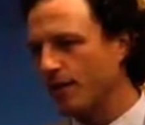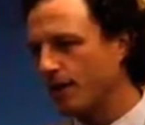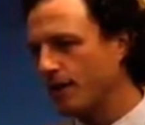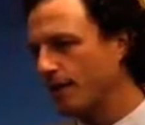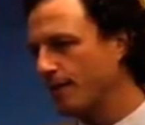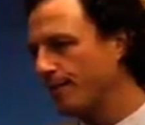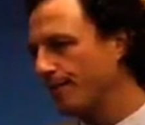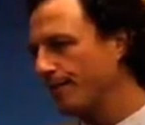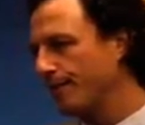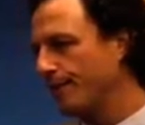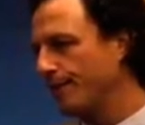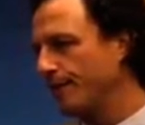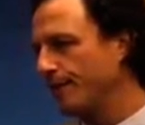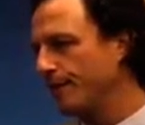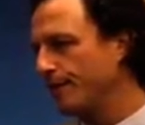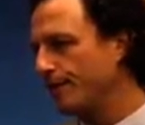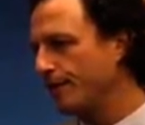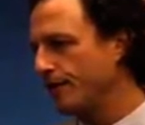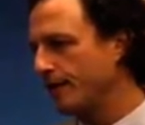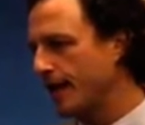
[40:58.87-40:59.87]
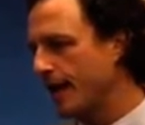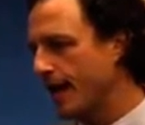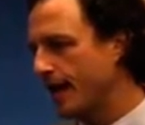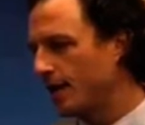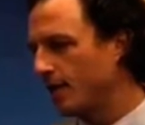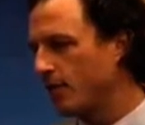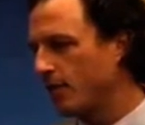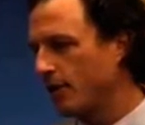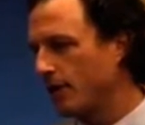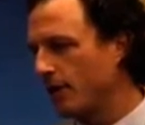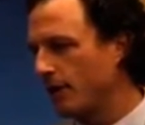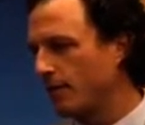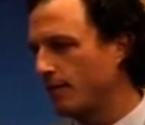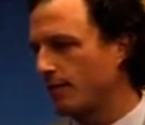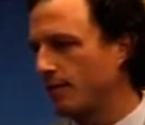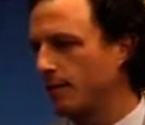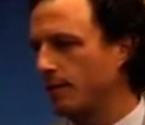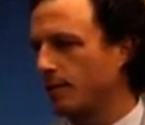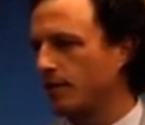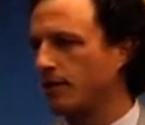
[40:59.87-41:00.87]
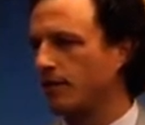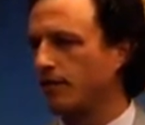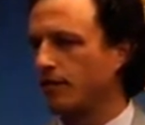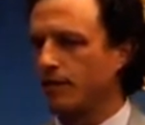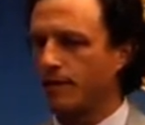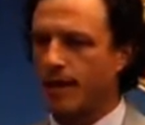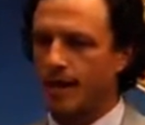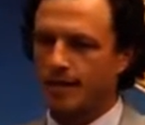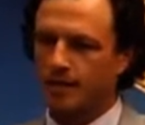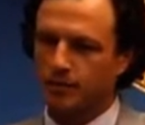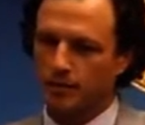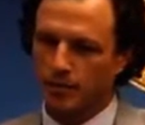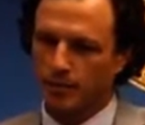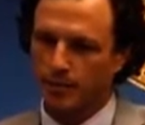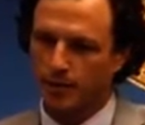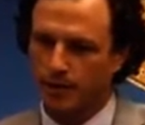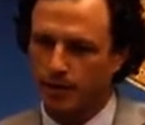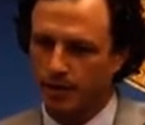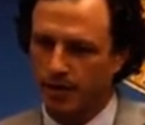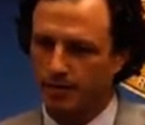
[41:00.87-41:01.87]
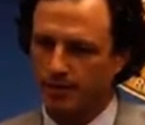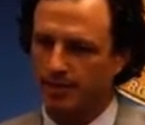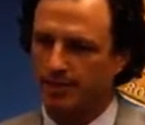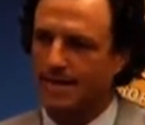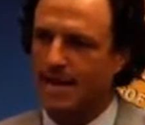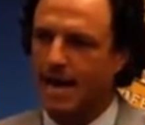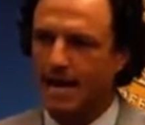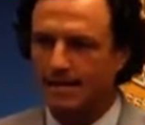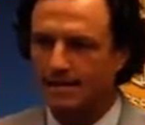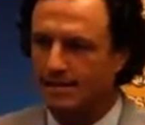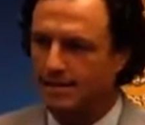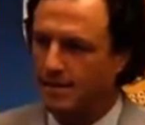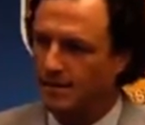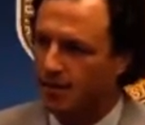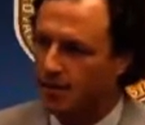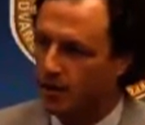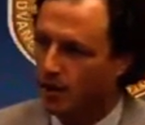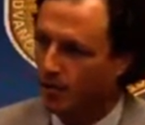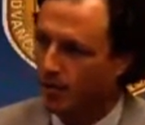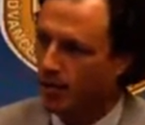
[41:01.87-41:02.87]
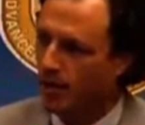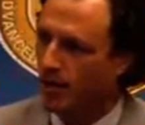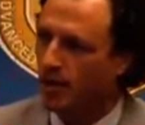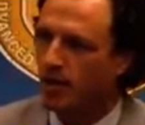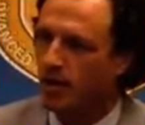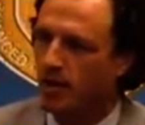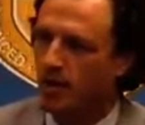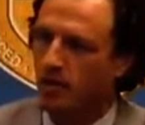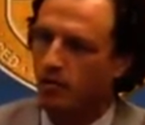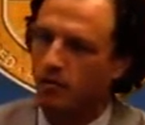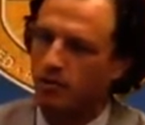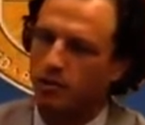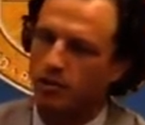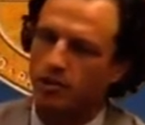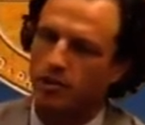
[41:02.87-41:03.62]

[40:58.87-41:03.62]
A completely different category, completely different management paradigm is non-seminoma, which is